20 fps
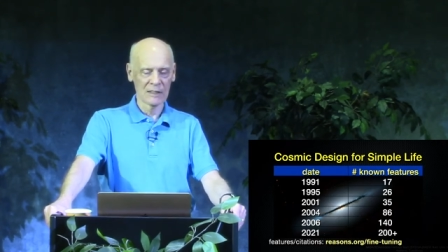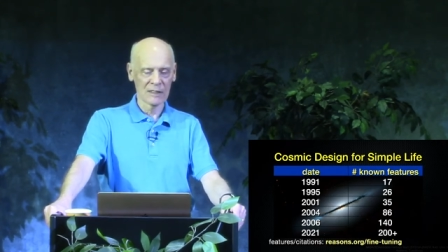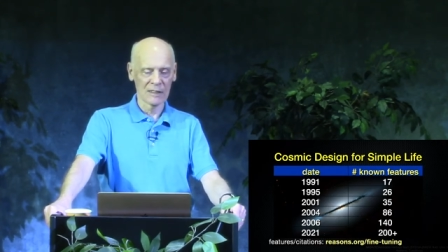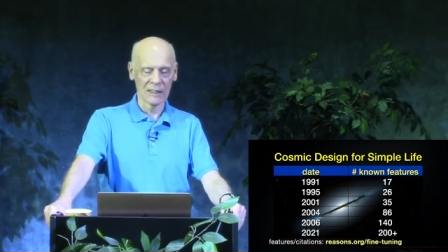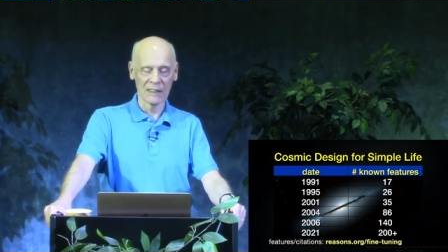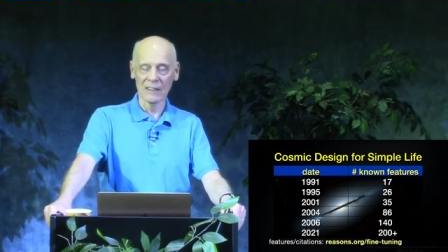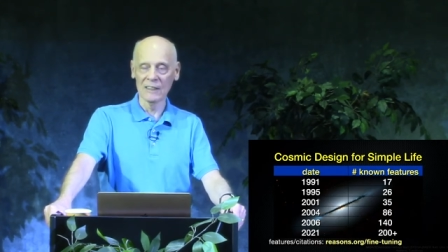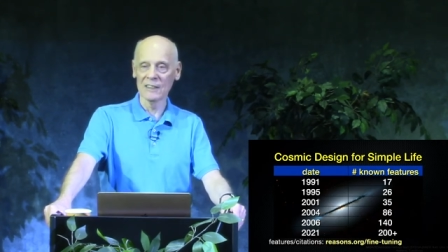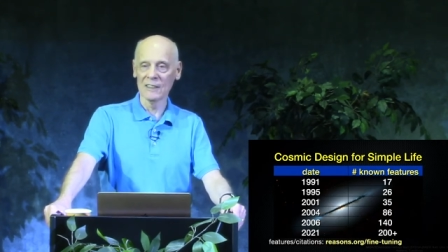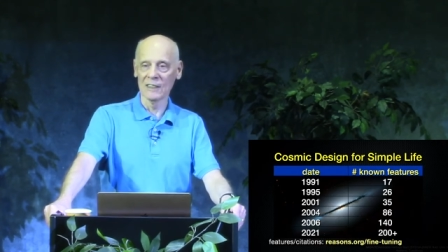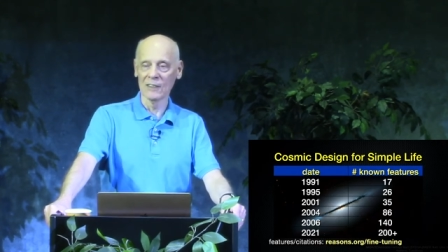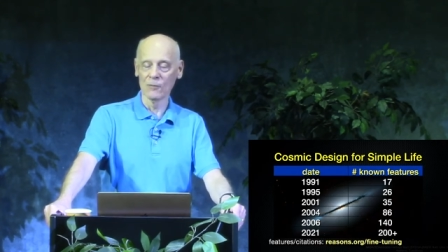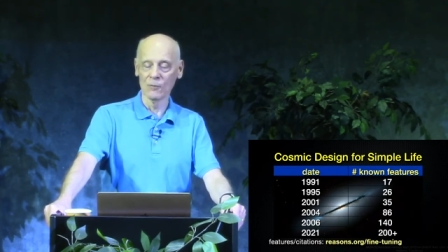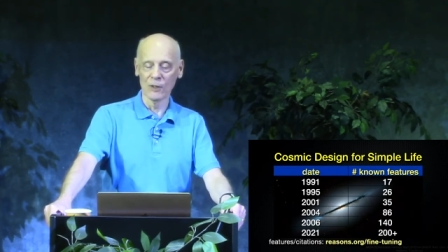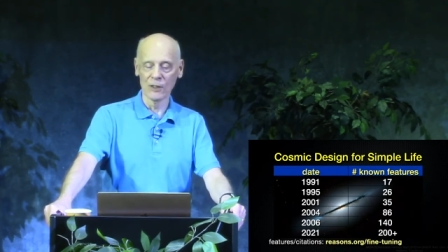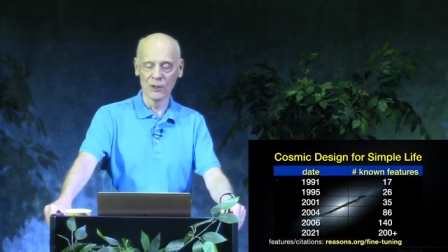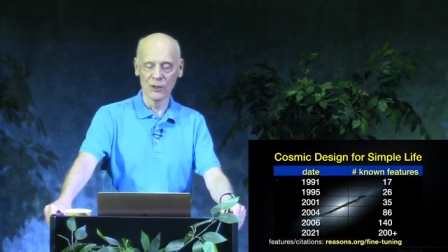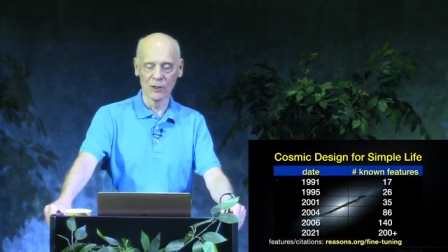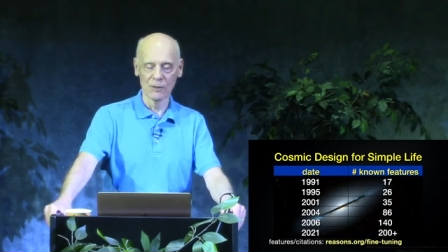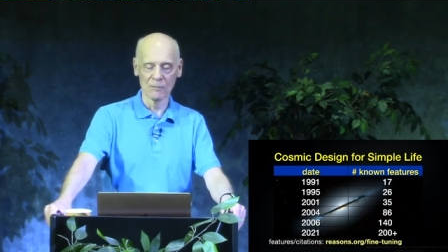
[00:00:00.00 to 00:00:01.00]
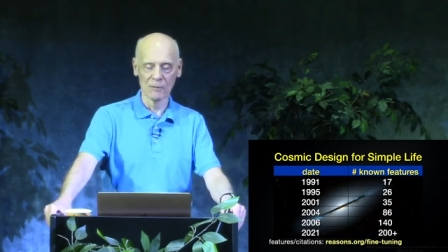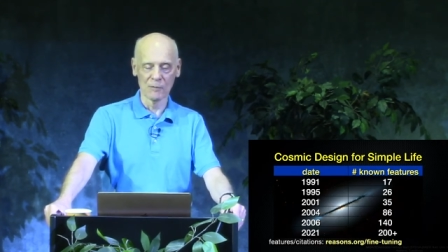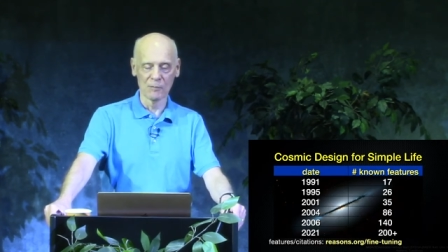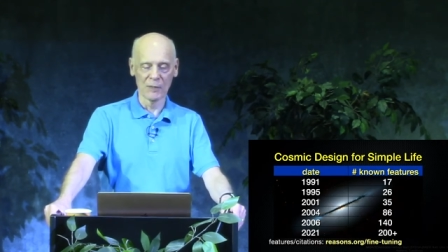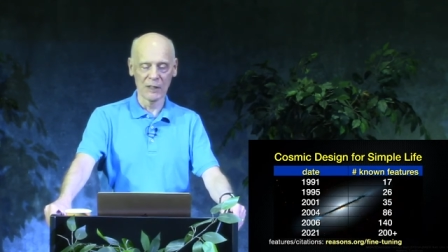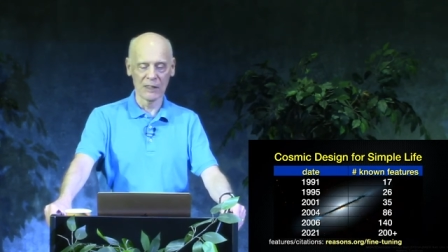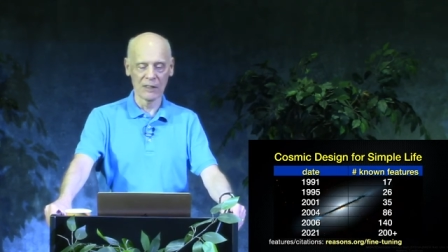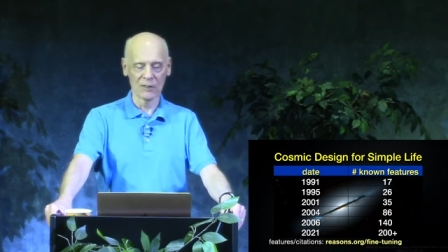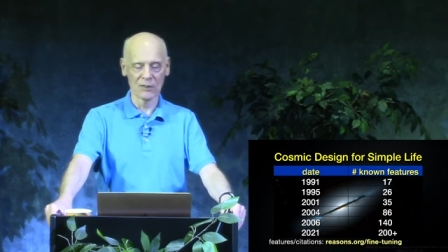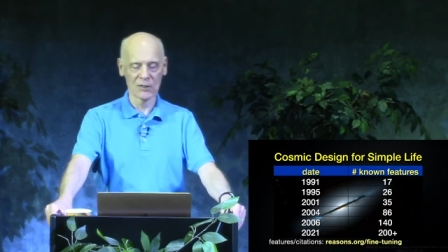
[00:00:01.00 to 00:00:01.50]
than anything we human
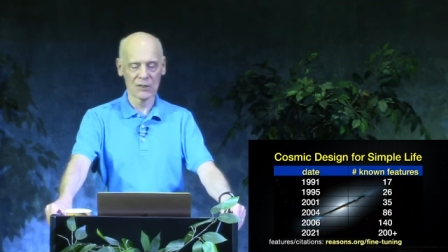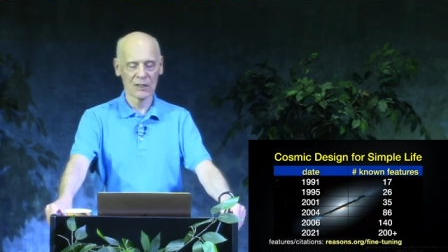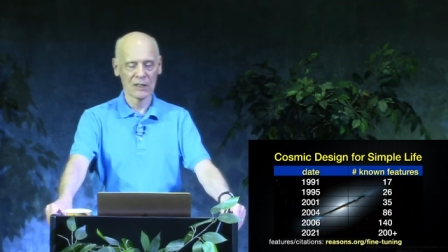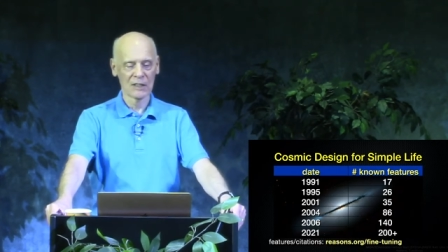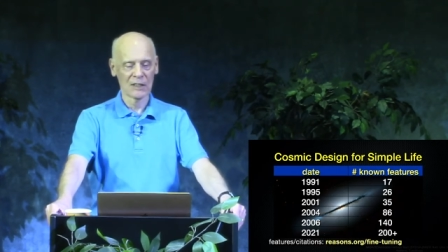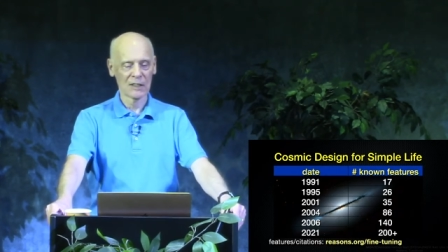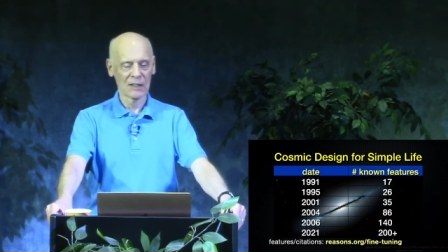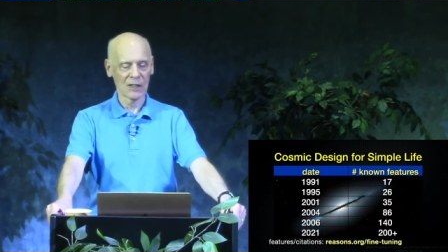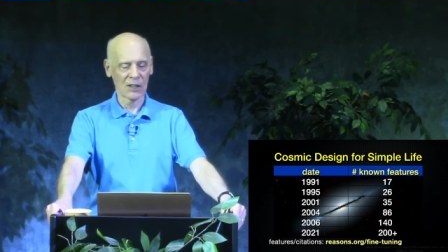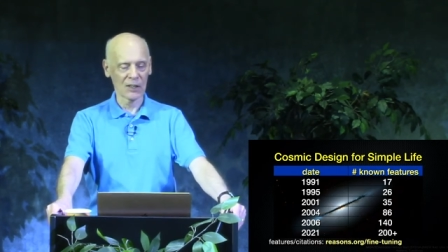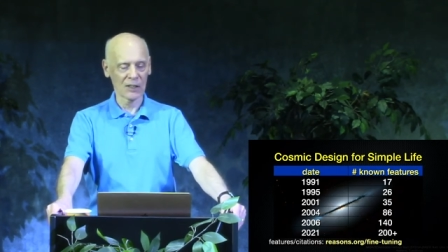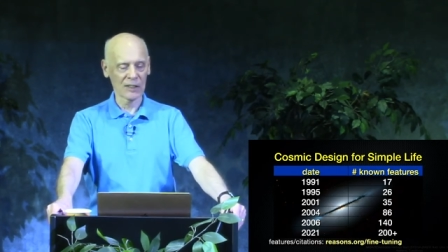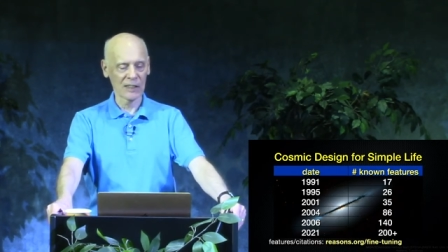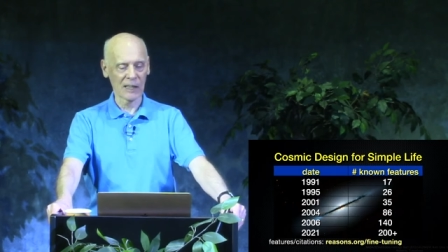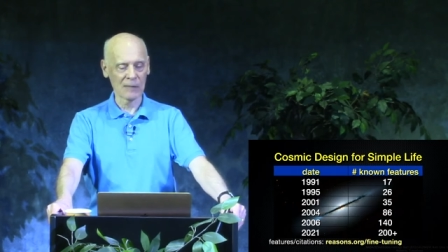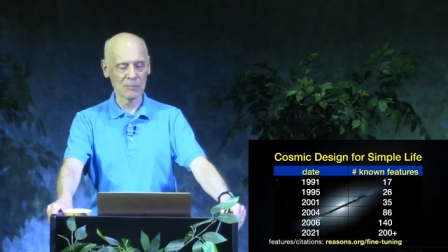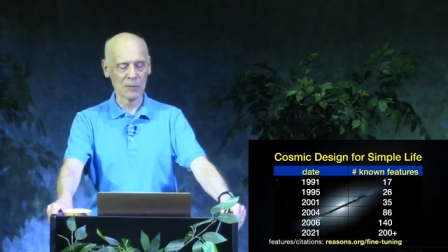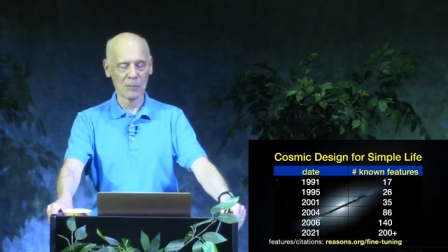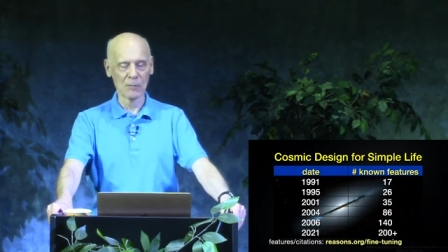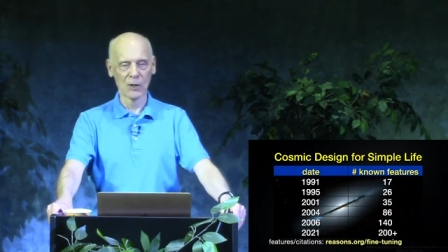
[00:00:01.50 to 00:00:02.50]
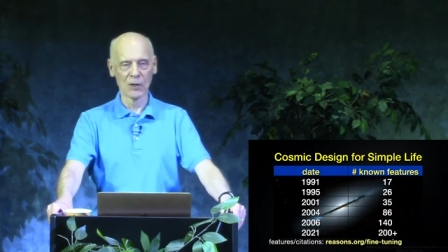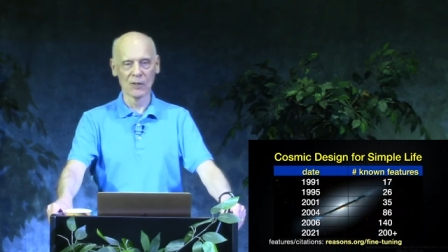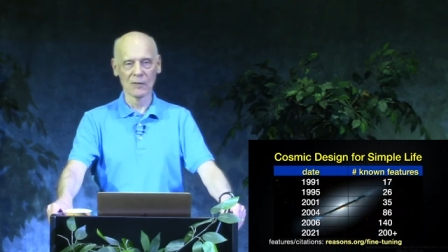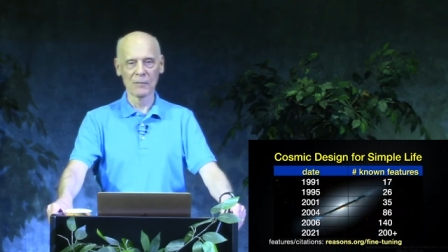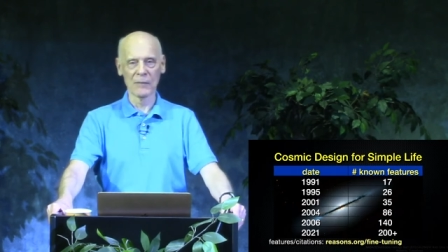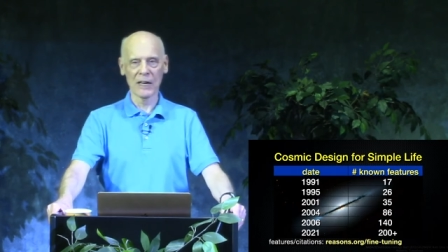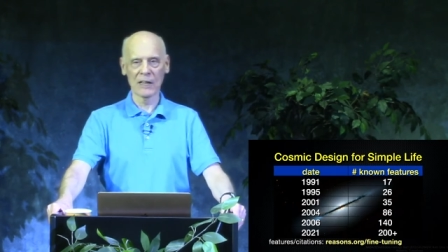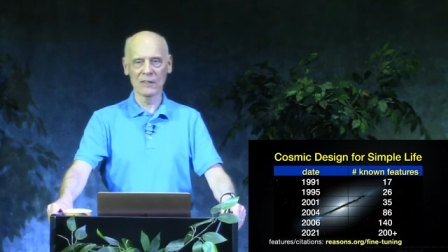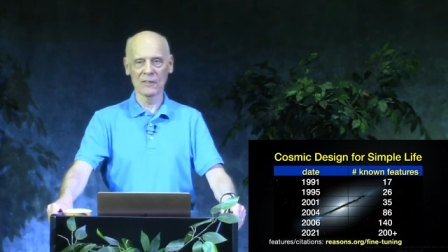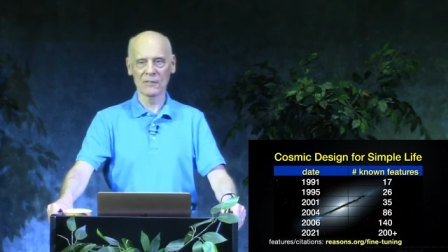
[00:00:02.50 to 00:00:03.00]
beings are capable of
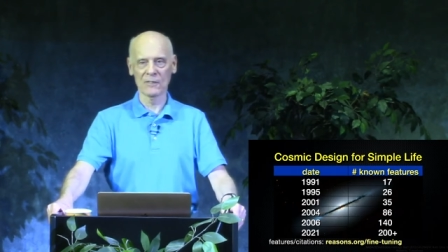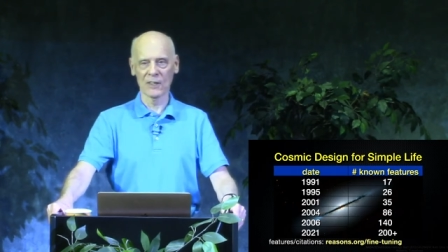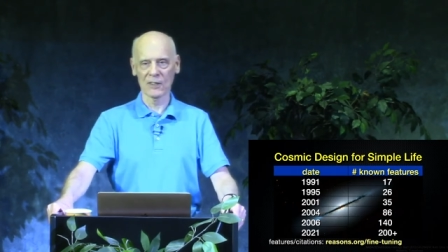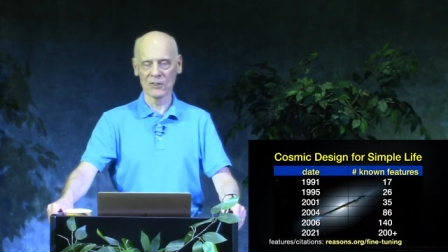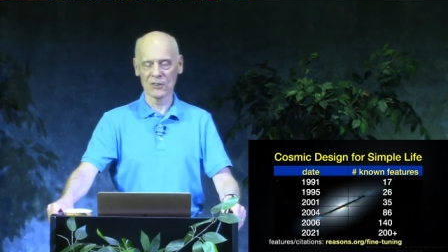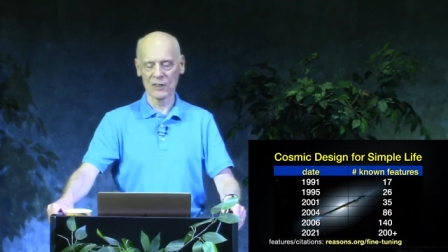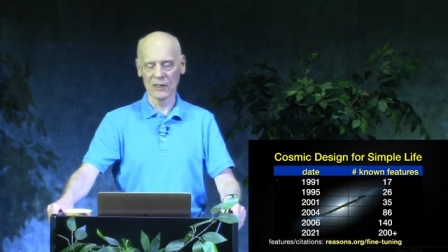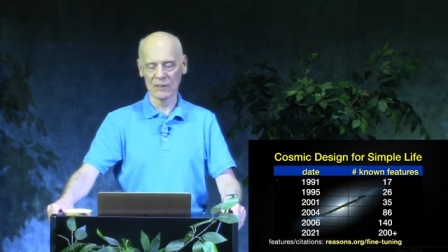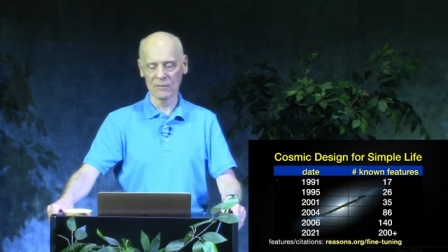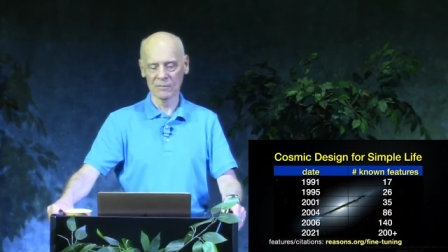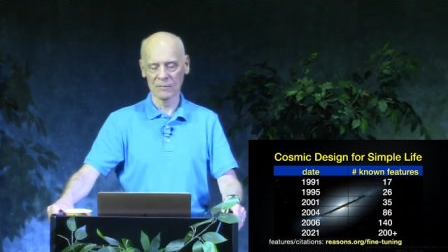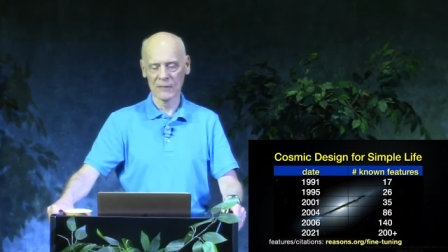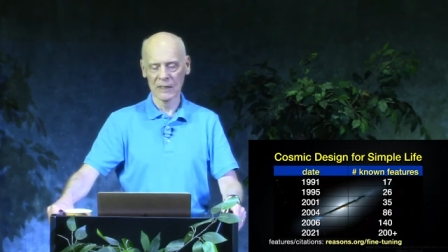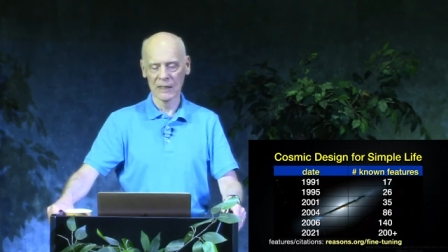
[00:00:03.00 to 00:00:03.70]
manifesting.